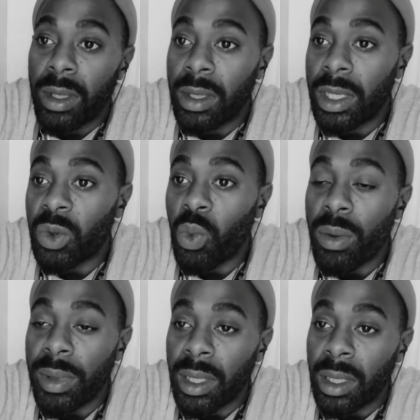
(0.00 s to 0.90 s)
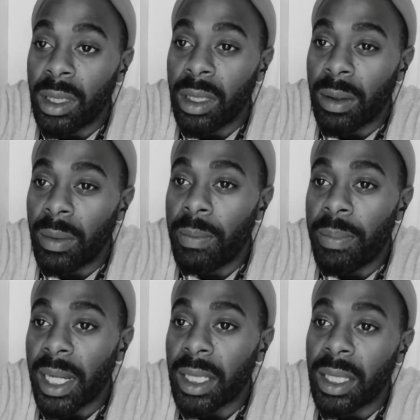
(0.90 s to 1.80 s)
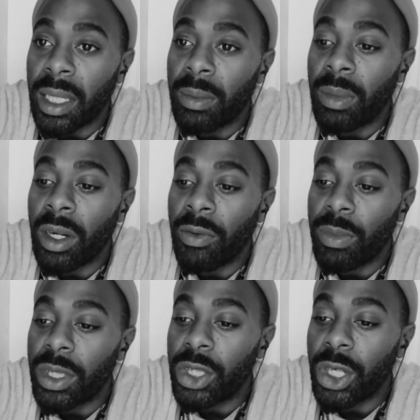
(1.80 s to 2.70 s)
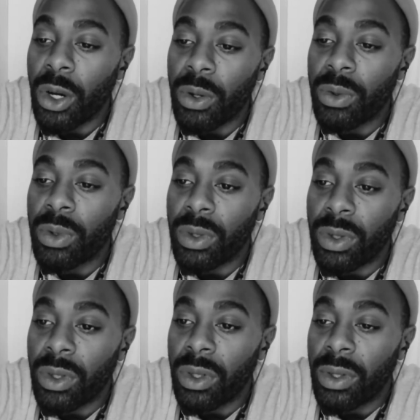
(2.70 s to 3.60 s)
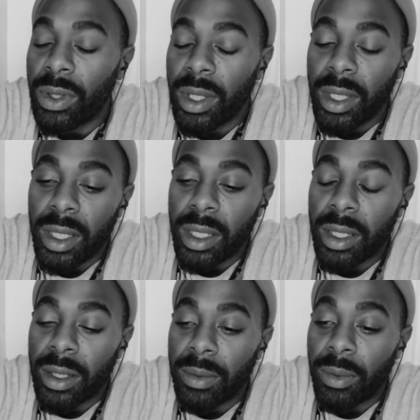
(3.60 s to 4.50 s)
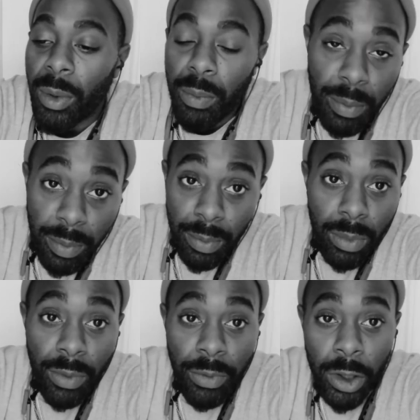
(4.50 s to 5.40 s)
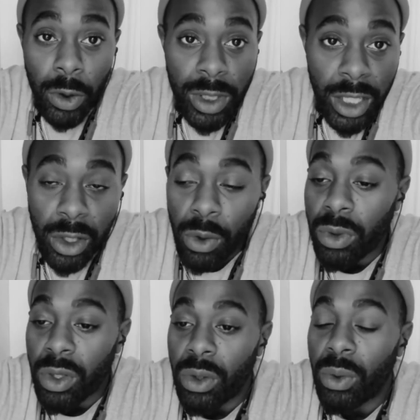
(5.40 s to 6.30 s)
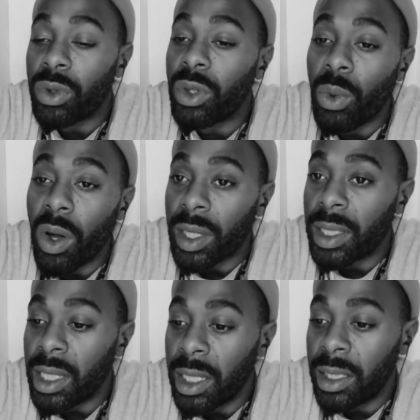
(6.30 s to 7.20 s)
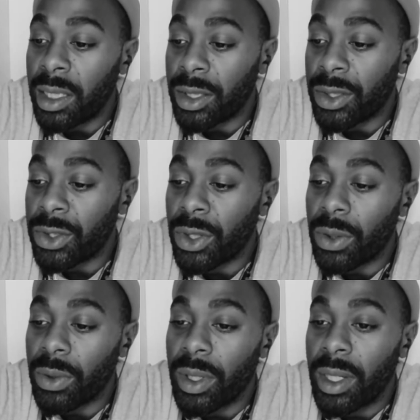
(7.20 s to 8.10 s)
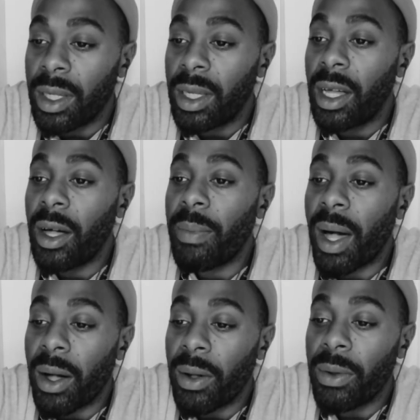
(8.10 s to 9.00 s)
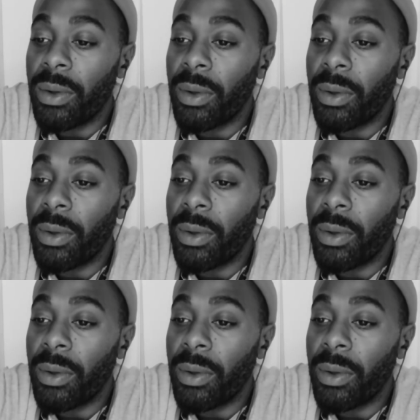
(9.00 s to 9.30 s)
This woman by the name of Michonne. Well, for those that don't know, The Walking Dead is a show about